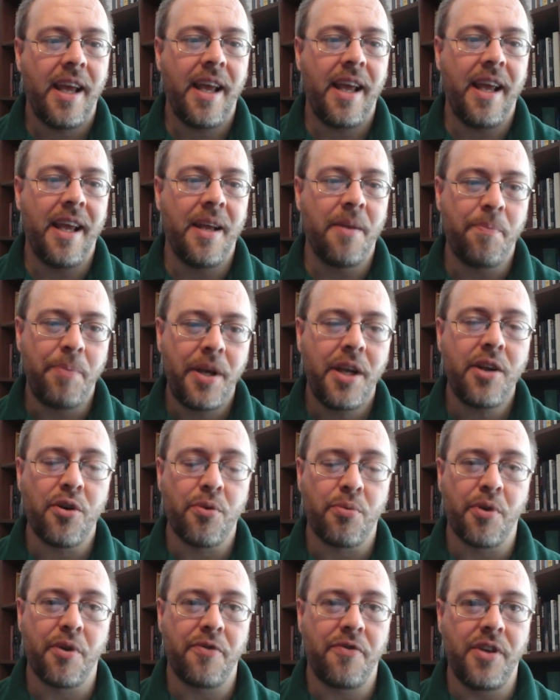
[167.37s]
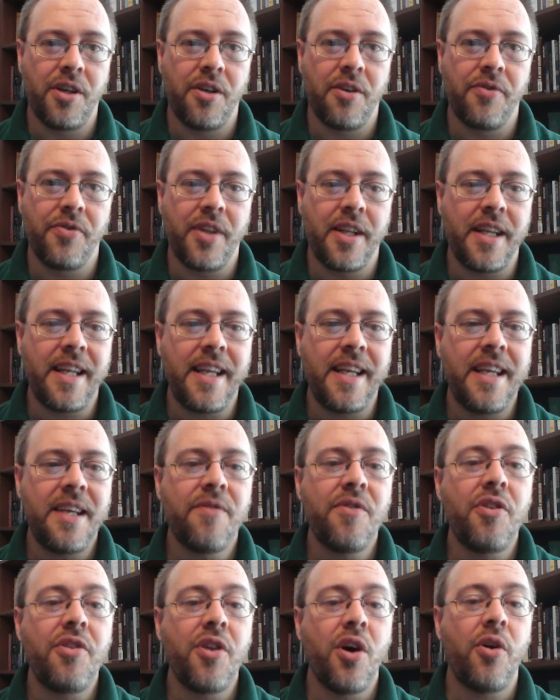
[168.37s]
And Peter revealed that
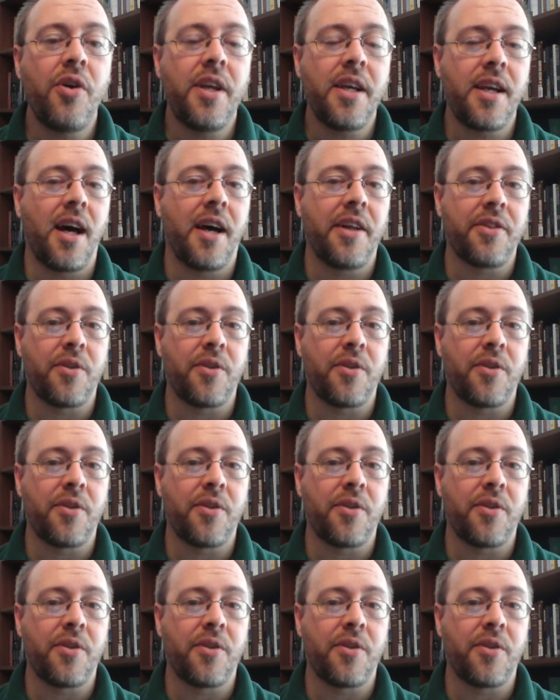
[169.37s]
even though he got